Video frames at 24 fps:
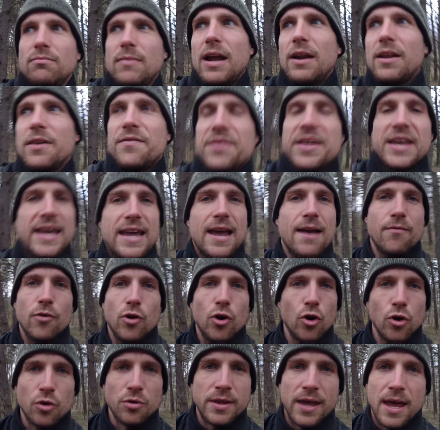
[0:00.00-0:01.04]
I don't even think he ever
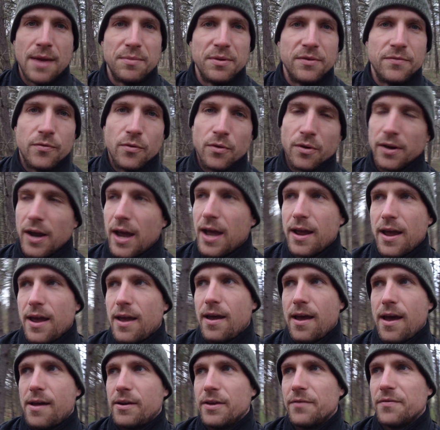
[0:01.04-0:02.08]
heard that before.
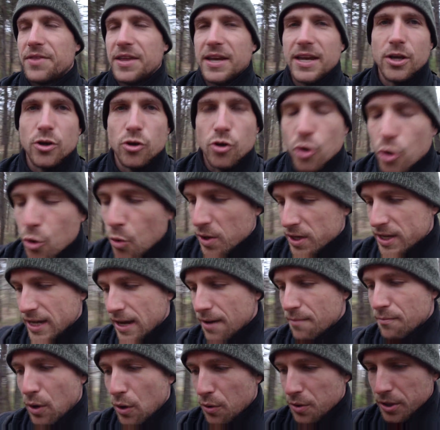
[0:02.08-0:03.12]
I don't even think he knew what
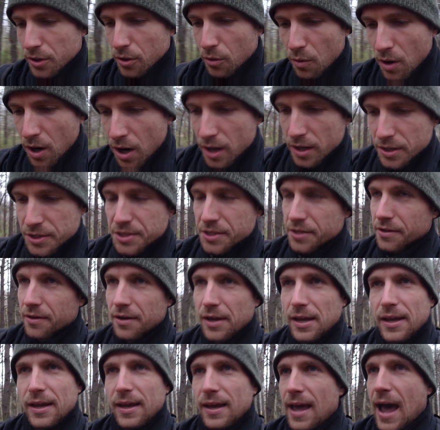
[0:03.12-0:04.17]
Cambodia was, or
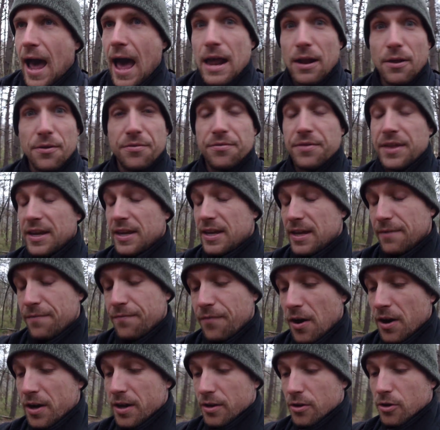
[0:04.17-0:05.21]
I don't think he
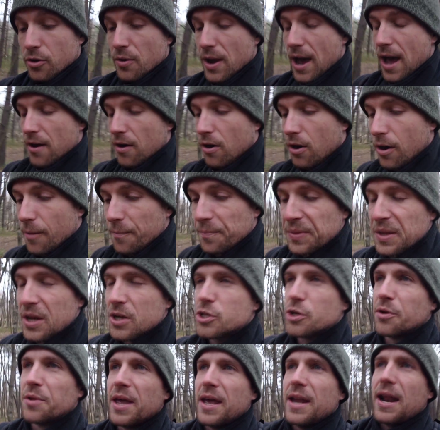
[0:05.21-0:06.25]
fucking knew at all.
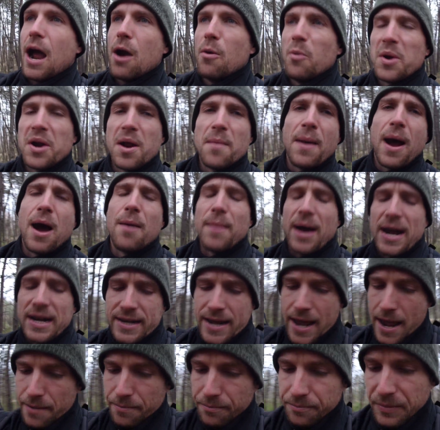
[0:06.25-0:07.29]
So then I went about my
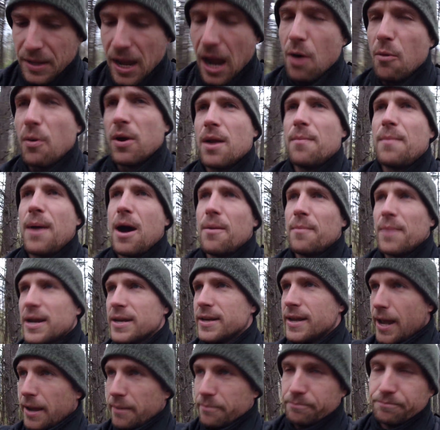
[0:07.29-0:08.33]
day.
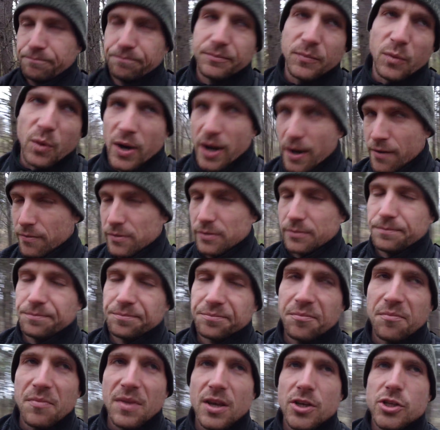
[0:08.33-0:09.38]
Whatever.
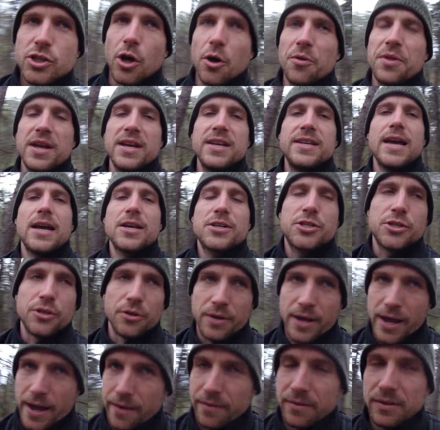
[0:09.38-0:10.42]
So then
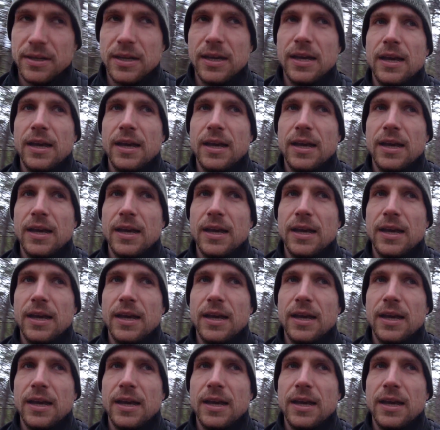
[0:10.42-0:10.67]
yesterday,